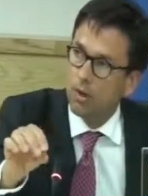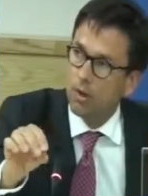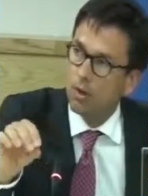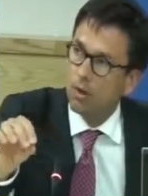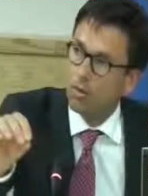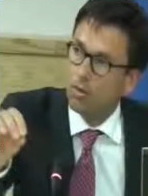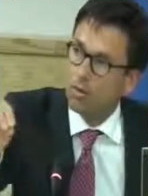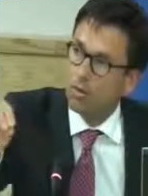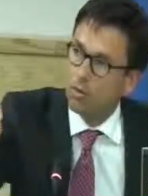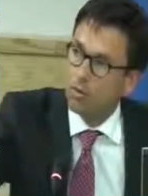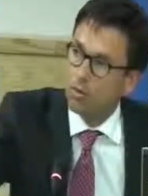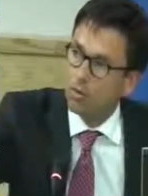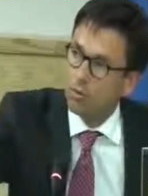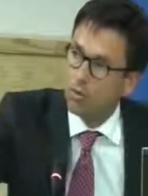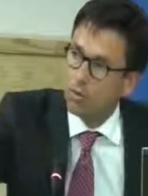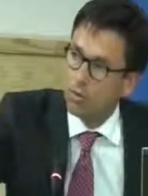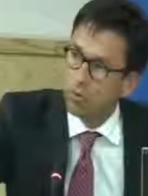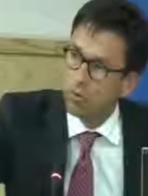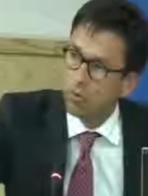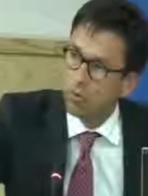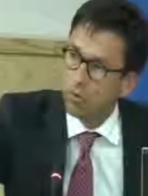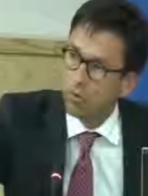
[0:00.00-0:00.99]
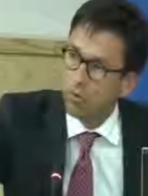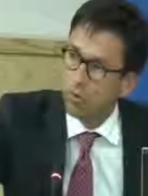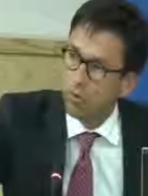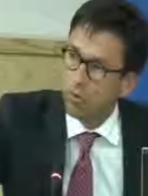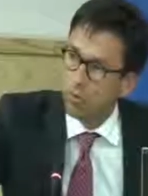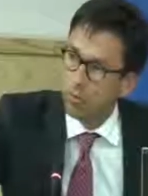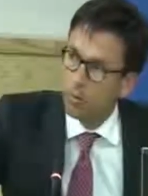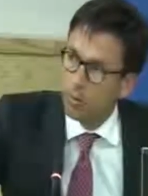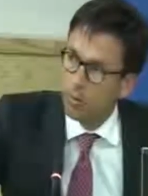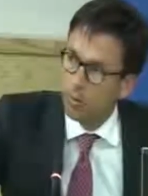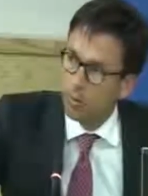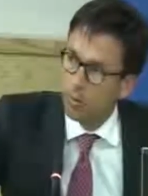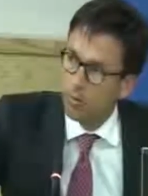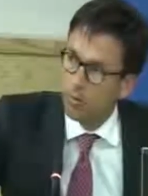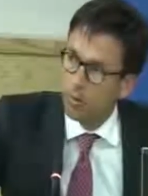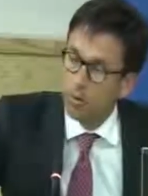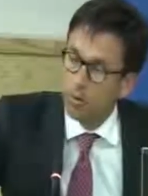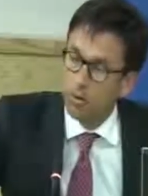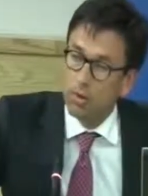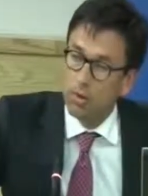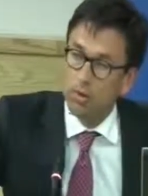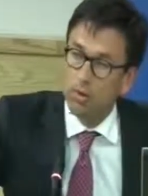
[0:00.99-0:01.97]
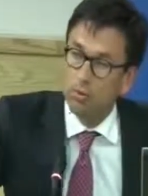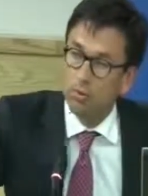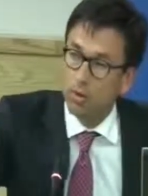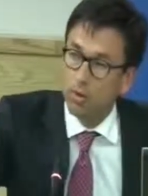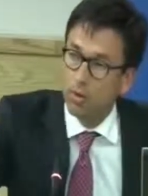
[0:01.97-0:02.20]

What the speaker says: to the people around us.